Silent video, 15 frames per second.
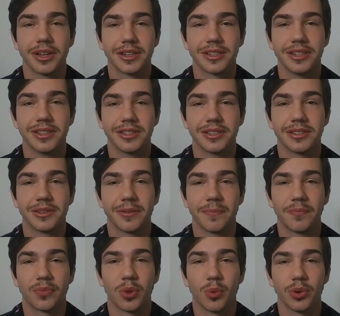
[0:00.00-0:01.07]
But don't
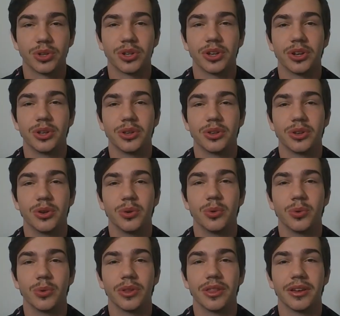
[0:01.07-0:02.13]
take my word for it.
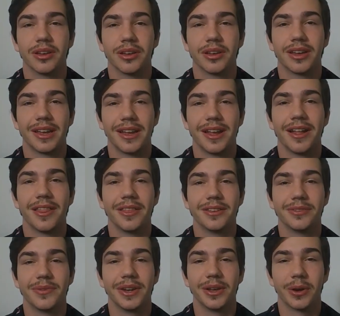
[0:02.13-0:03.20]
Here's one of our
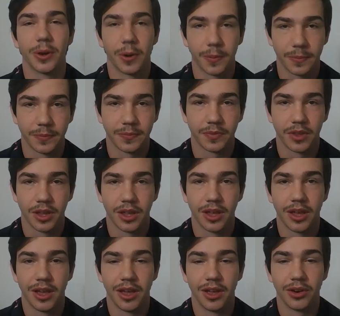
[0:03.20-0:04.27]
newest members,
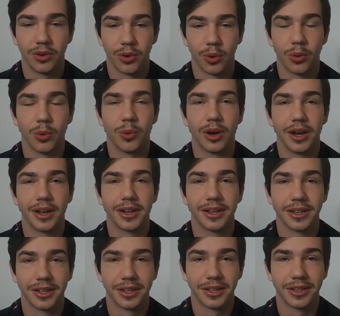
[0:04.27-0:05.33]
a shitty
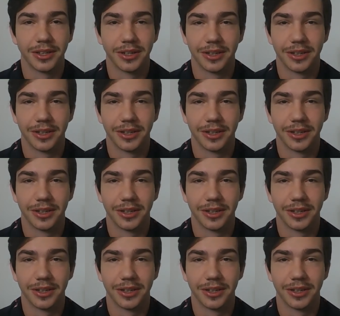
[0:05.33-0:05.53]
Blitzcrank